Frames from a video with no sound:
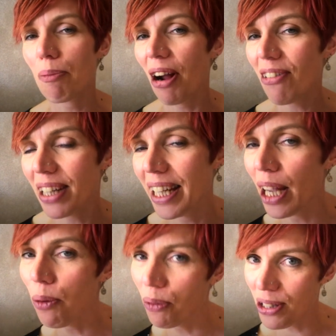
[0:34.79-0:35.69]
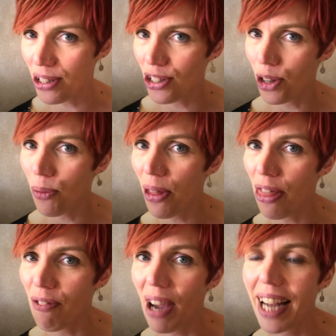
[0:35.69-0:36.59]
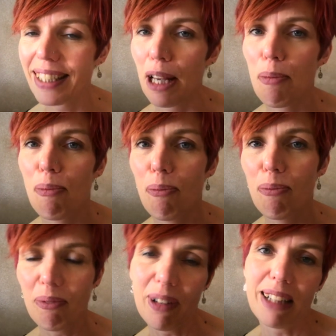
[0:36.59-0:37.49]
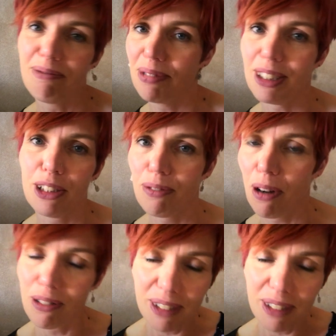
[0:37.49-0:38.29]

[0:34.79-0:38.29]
apparently it was to do with the fact that in sort of